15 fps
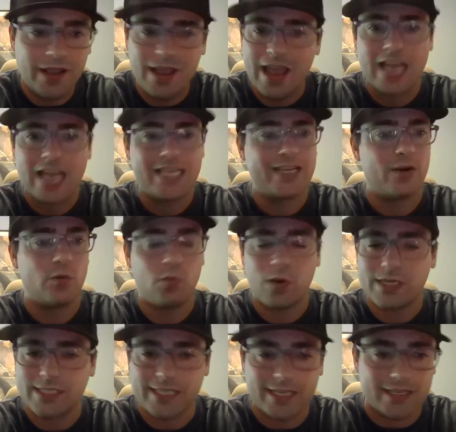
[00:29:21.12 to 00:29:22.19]
and did a
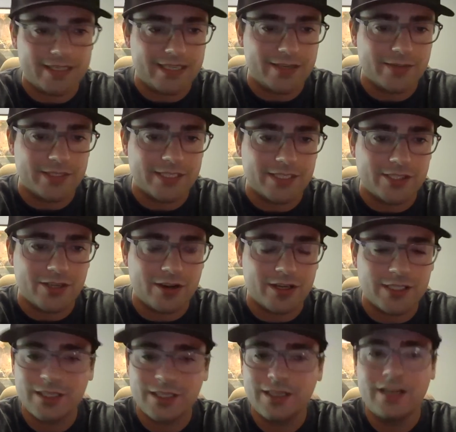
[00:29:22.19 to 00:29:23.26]
1C continuous
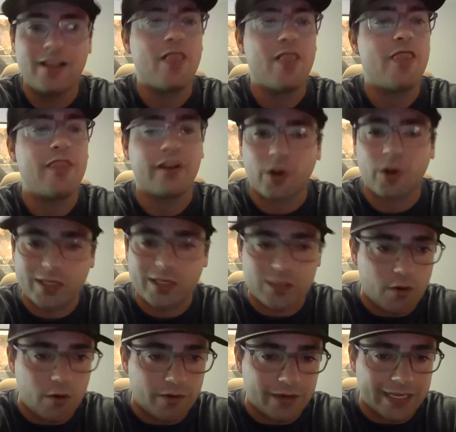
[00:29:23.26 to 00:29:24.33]
discharge, they're going
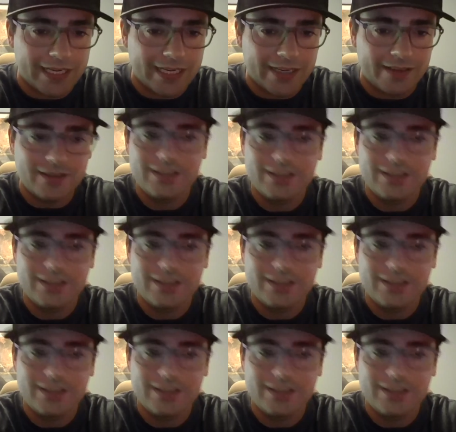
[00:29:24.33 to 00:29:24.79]
to overheat.